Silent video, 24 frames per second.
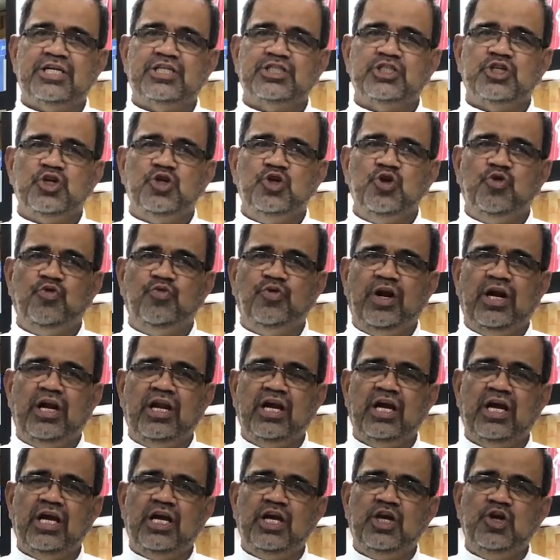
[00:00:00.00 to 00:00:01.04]
So
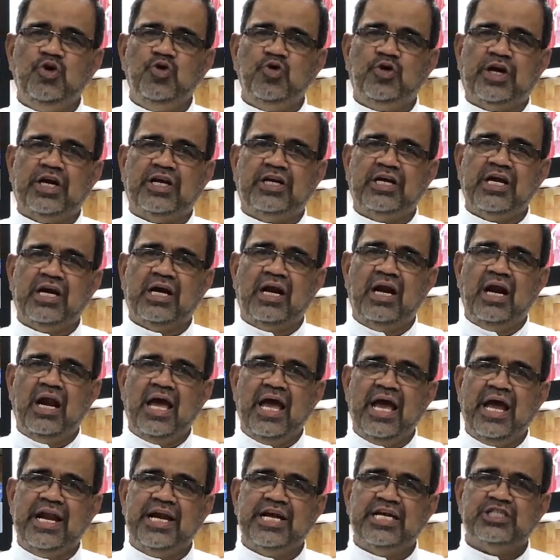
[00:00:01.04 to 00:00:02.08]
you get a
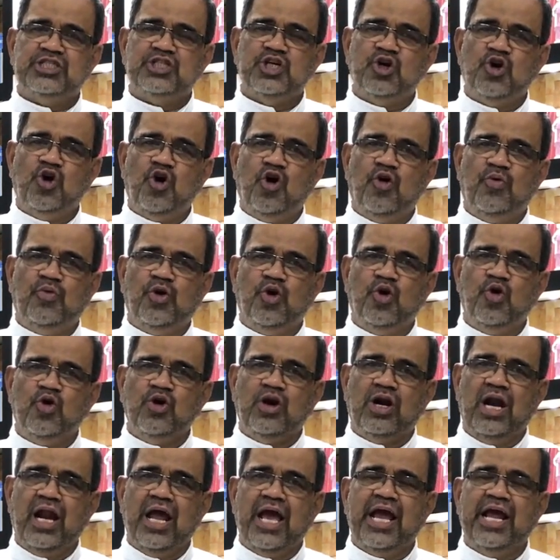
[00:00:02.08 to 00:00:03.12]
glance, an overall
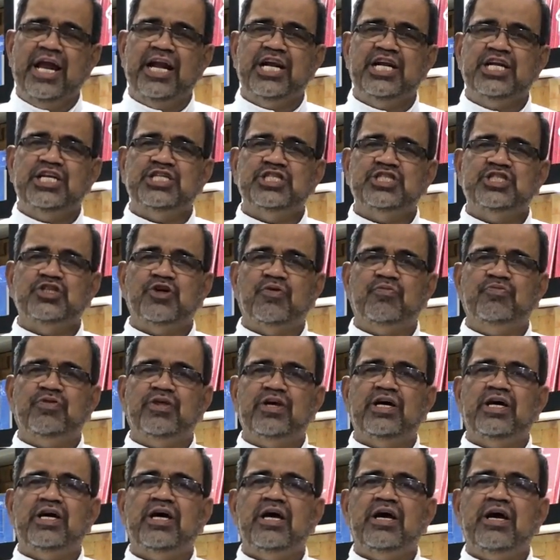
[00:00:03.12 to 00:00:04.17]
glance of
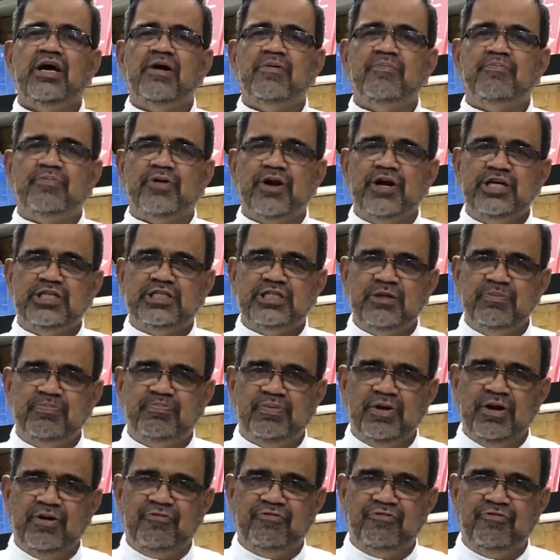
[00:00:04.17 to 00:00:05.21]
the
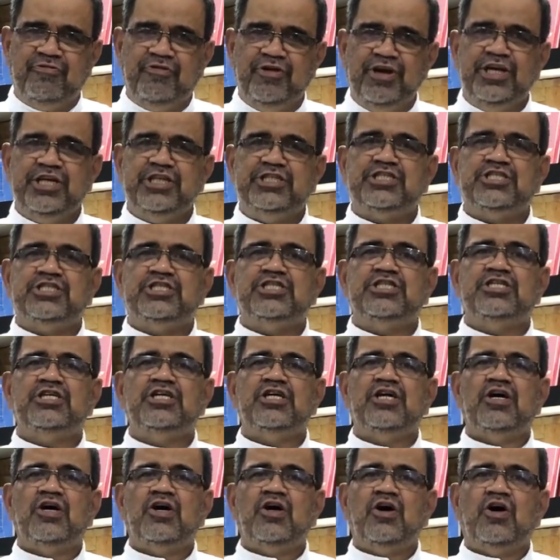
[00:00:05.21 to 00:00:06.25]
principal feast
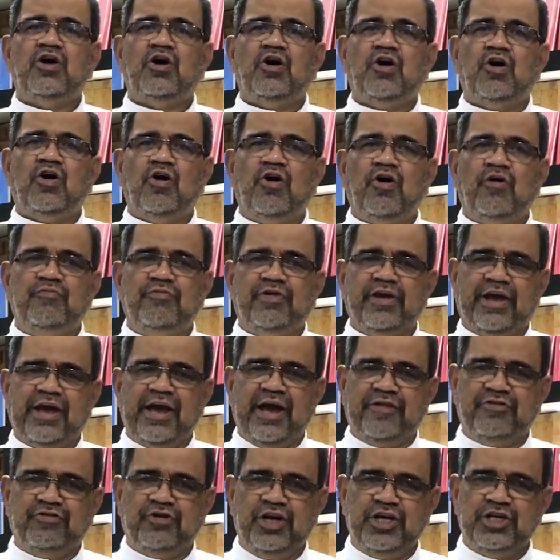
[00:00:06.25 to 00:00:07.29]
of the
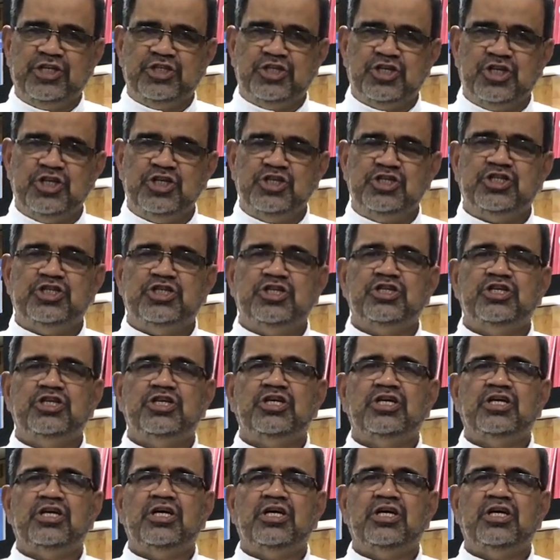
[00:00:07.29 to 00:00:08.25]
Catholic Church